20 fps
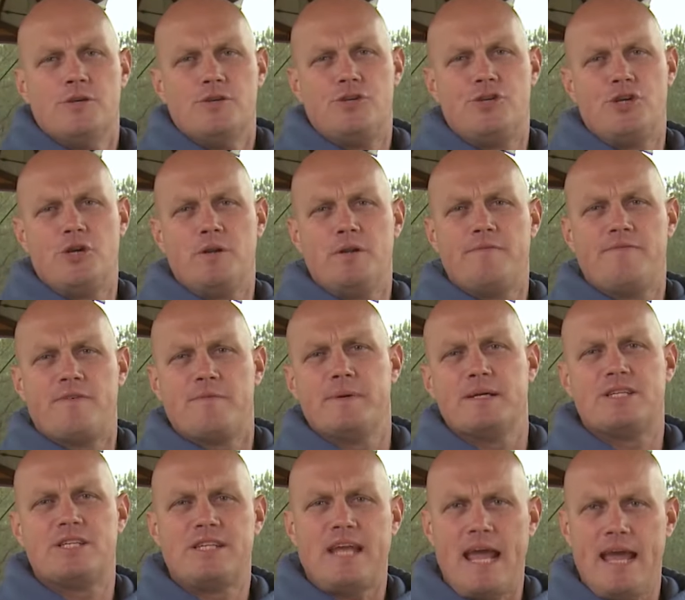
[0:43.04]
Shooting from
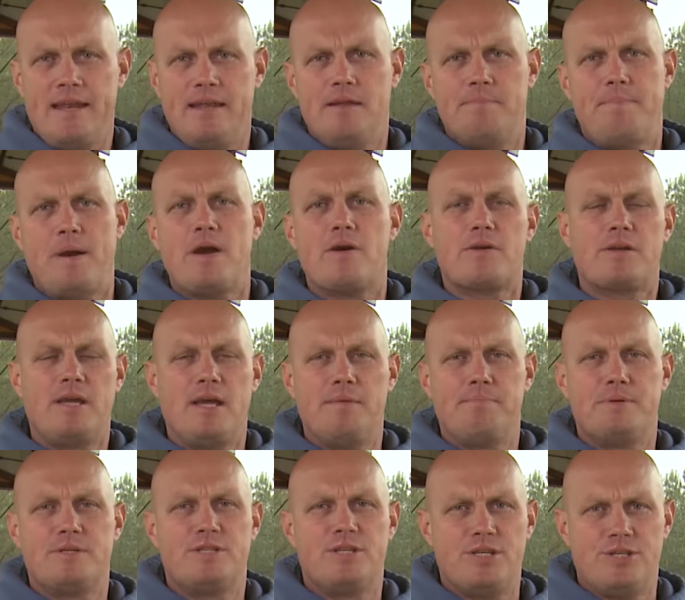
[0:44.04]
a standing
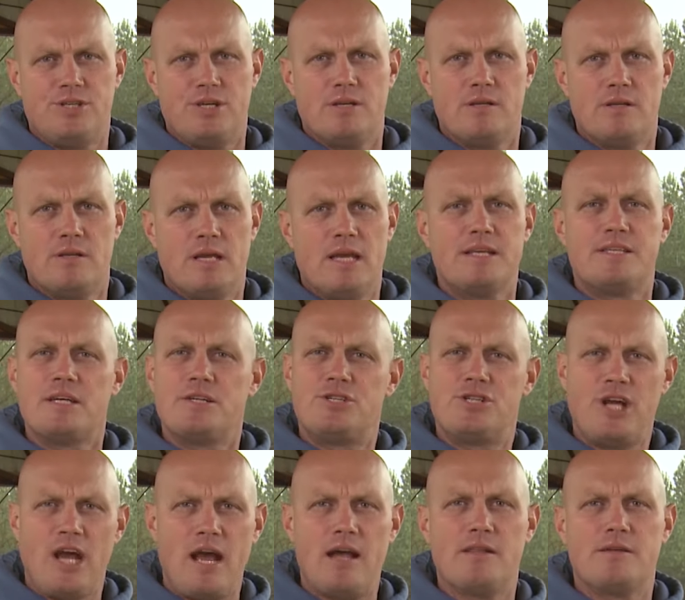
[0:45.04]
barricade position is a
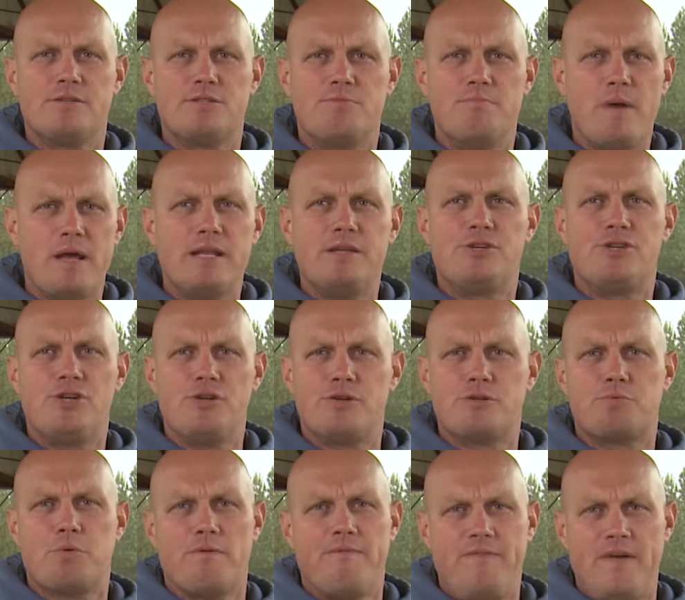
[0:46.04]
challenge many
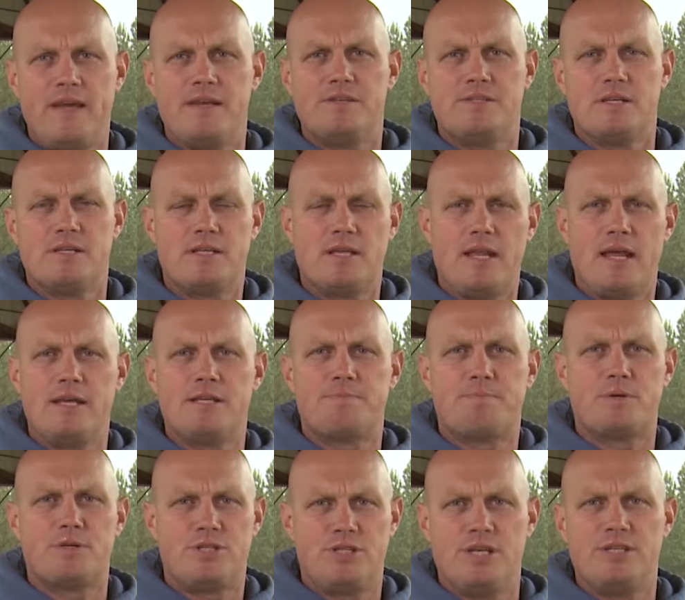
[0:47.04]
shooters will face in today's
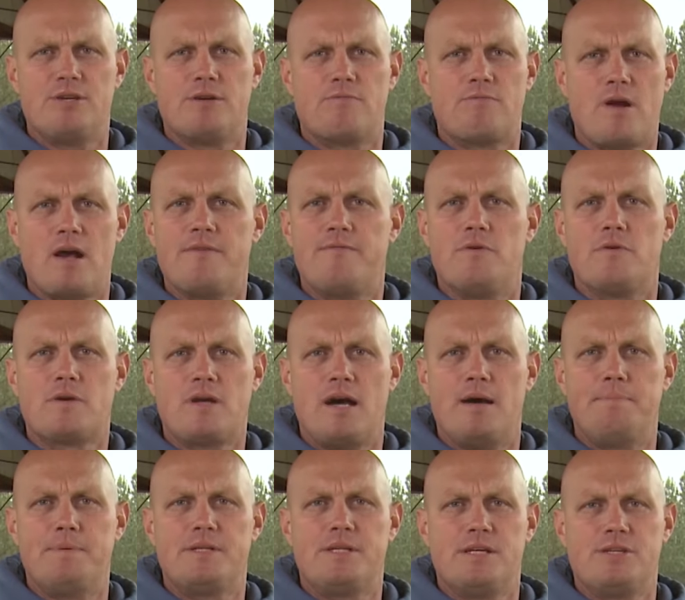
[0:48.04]
precision rifle
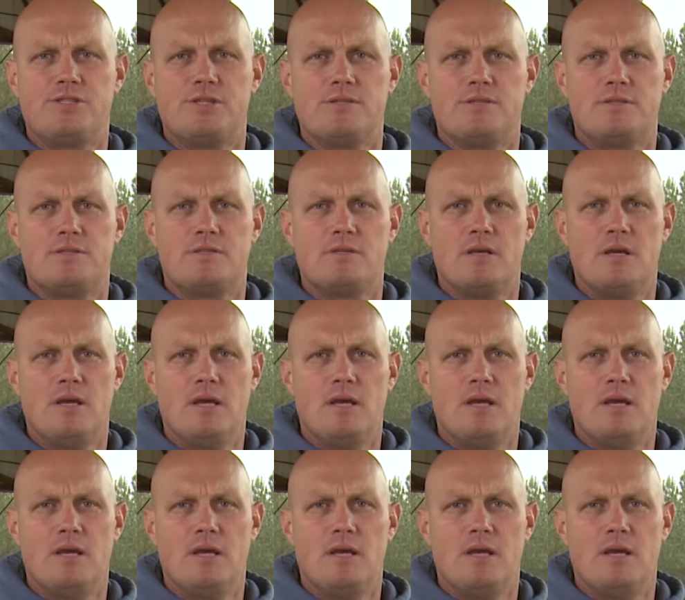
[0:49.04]
competitions.